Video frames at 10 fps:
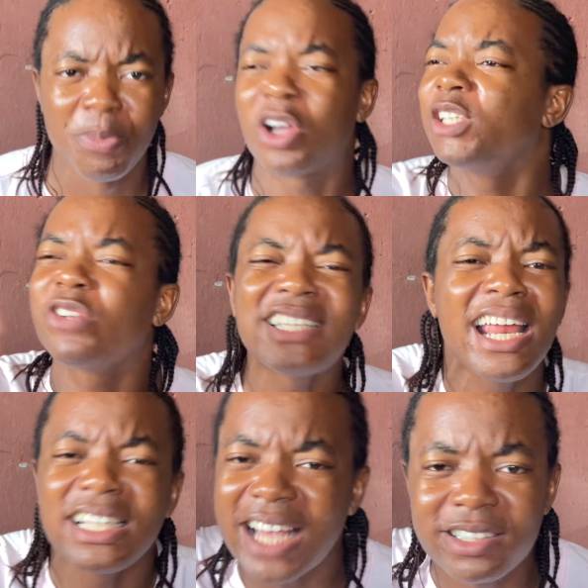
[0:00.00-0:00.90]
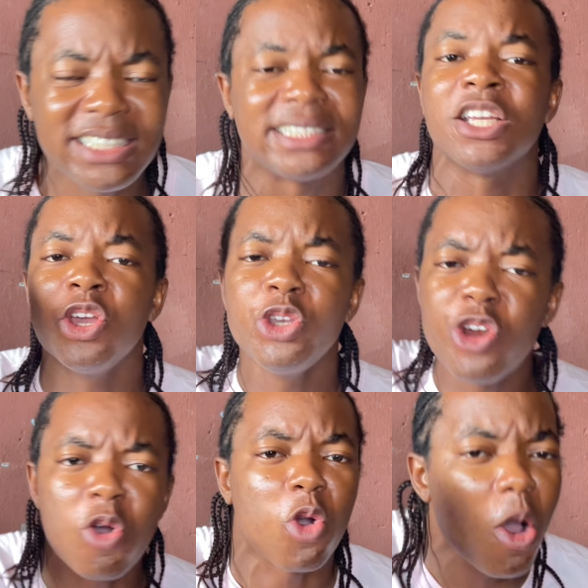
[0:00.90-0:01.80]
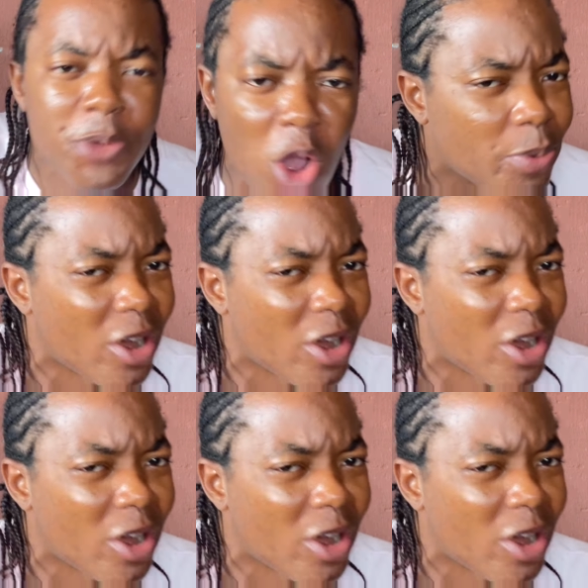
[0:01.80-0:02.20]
Because if to say the Southeast, you not go call me your